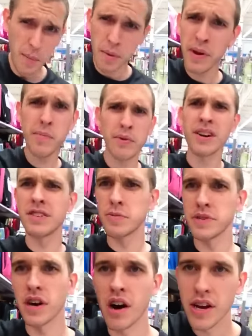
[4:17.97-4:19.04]
But me and Britt have
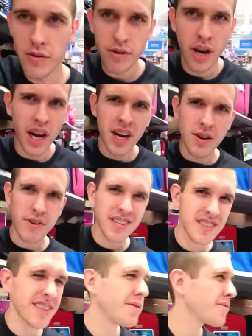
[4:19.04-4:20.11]
just been talking
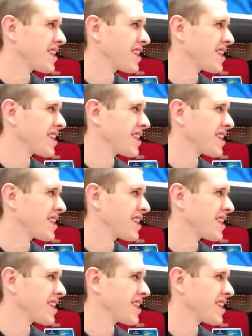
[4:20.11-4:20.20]
recently.